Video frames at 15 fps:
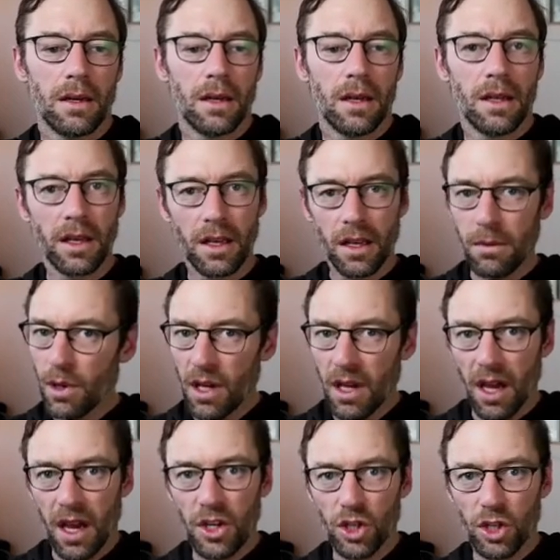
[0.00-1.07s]
The
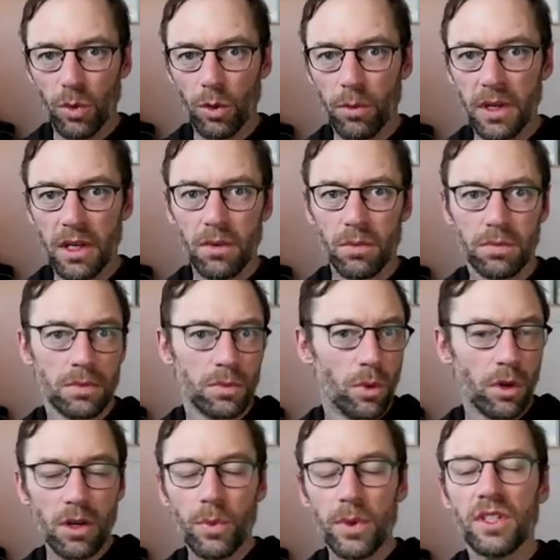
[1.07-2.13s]
communication will be,
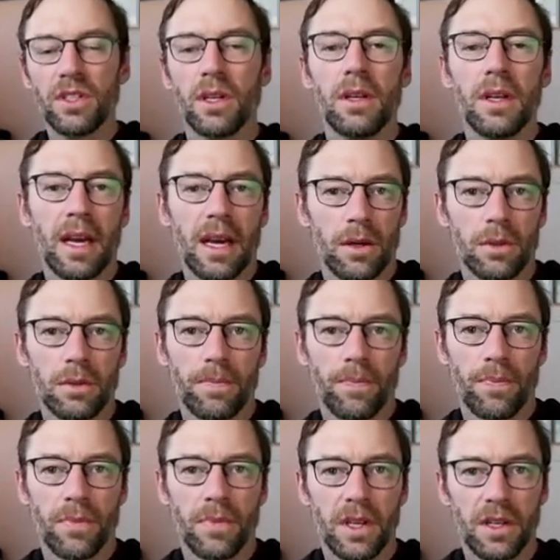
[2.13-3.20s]
what are we sending out?
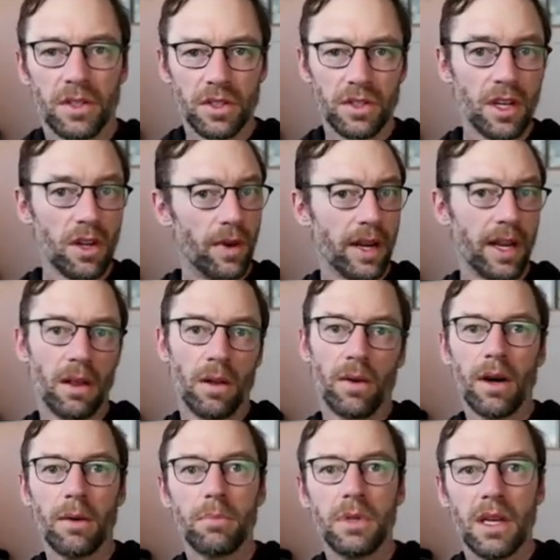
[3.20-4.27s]
Is this a regular
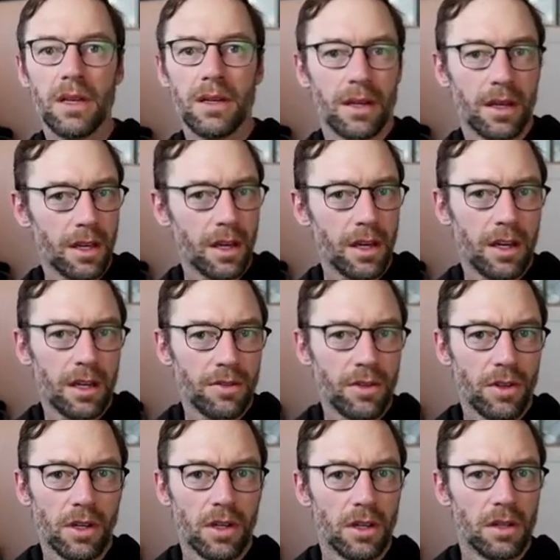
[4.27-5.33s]
update, a kickoff
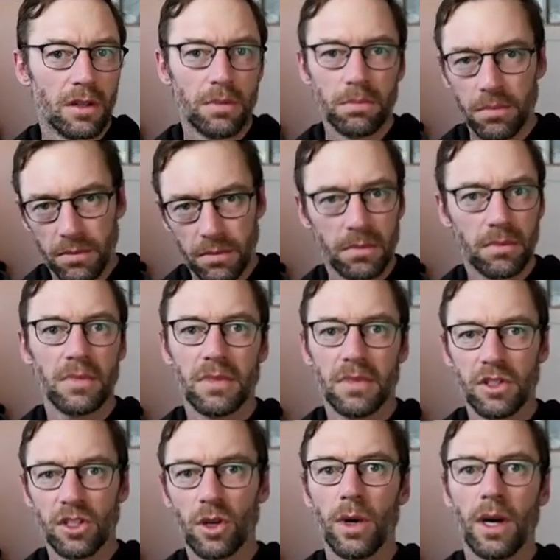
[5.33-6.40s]
call,
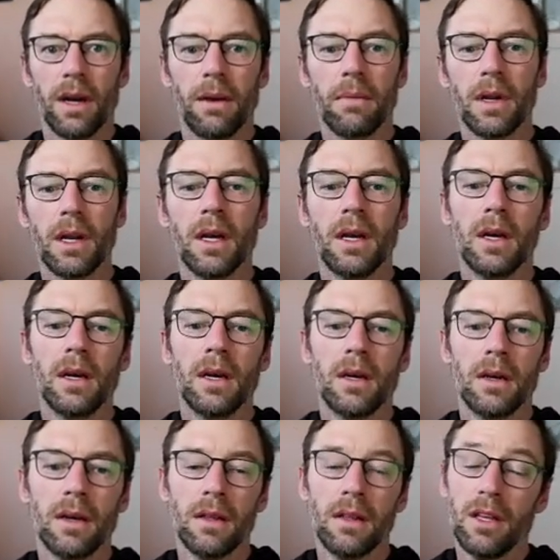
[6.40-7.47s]
so on.
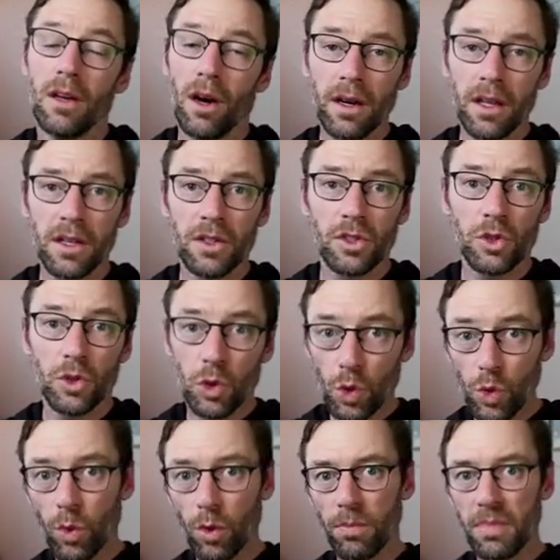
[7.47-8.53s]
The audience is who
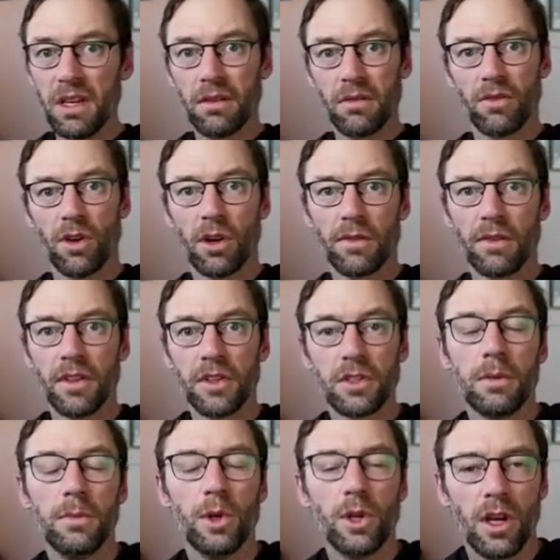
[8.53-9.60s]
will be involved in this
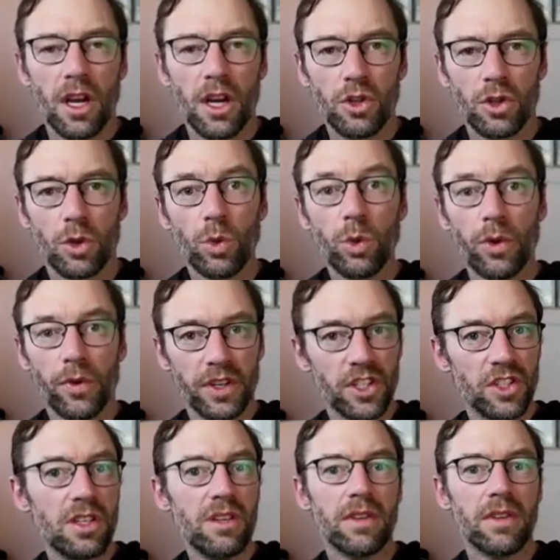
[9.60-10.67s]
communication, who will
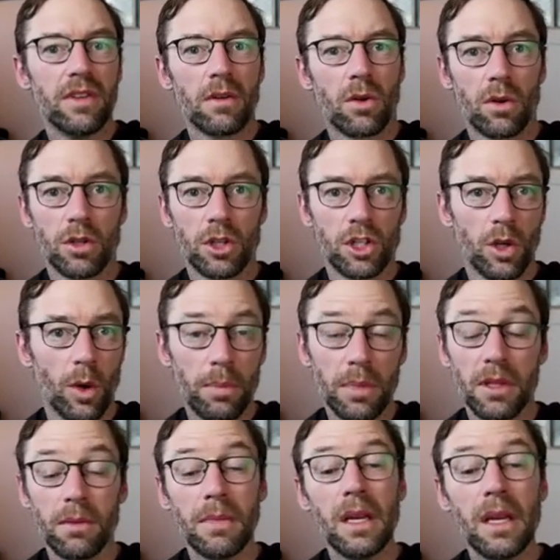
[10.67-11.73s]
receive it or show up at
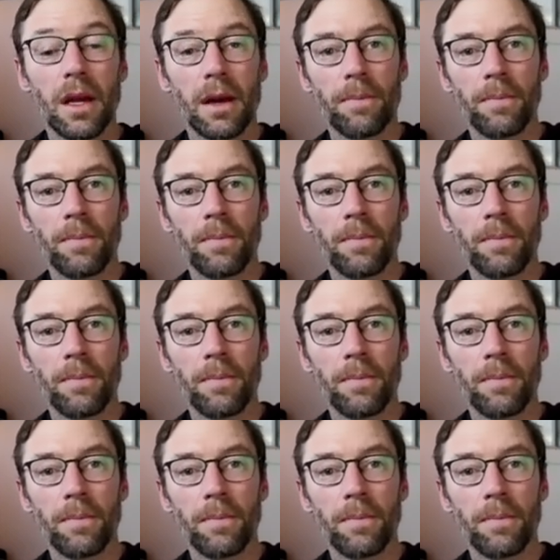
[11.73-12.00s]
the meeting.